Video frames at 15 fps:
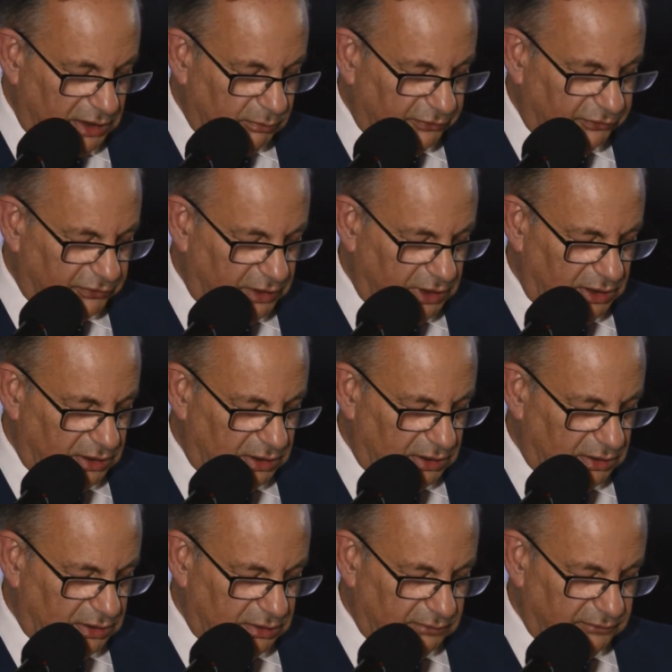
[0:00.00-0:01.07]
he will
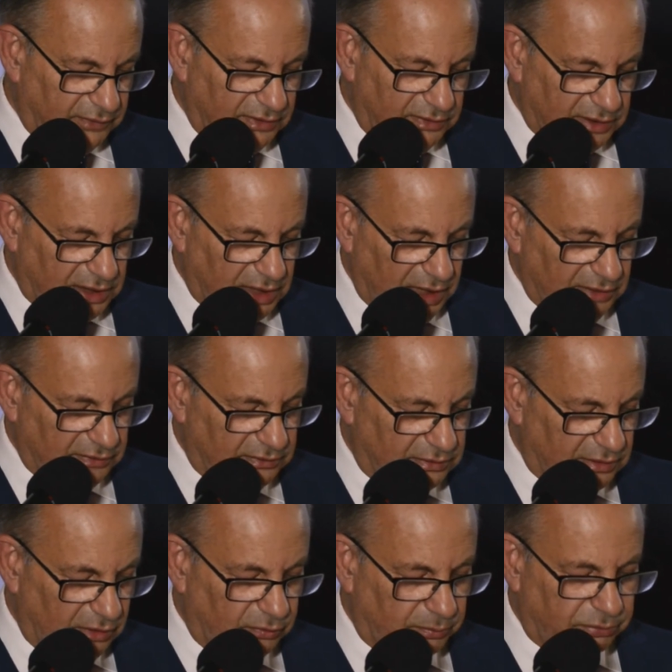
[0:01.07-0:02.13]
see
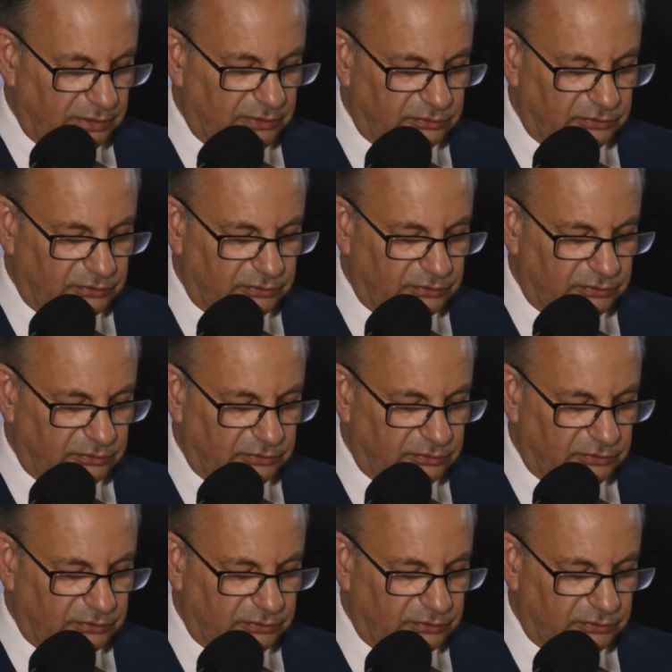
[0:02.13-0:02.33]
vindicated those